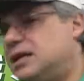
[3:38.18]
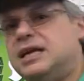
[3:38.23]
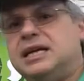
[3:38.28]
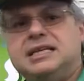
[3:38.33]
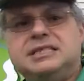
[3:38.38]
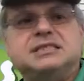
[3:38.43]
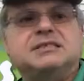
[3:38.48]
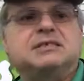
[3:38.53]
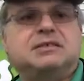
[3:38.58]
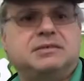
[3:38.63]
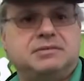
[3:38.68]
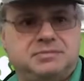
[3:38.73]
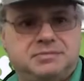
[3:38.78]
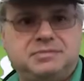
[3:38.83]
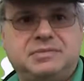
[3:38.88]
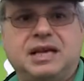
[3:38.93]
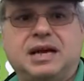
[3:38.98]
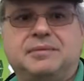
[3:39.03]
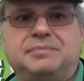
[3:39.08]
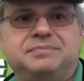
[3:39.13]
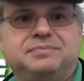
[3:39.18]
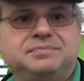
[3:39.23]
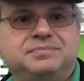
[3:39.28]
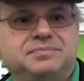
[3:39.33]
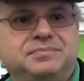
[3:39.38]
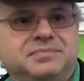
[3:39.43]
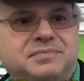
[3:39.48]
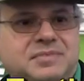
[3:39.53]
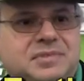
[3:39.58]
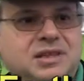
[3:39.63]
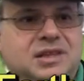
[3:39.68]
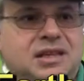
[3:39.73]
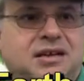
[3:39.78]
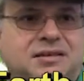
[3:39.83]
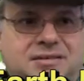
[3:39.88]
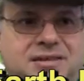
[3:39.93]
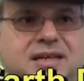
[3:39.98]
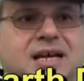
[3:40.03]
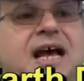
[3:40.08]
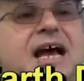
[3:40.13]
Hill Elementary School students who will be
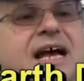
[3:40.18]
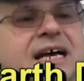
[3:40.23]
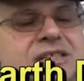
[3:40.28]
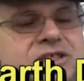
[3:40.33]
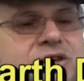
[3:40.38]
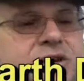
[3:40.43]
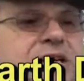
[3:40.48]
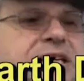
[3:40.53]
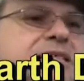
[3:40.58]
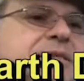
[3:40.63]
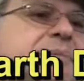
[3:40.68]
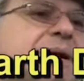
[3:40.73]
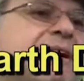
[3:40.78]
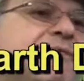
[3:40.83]
putting on a fashion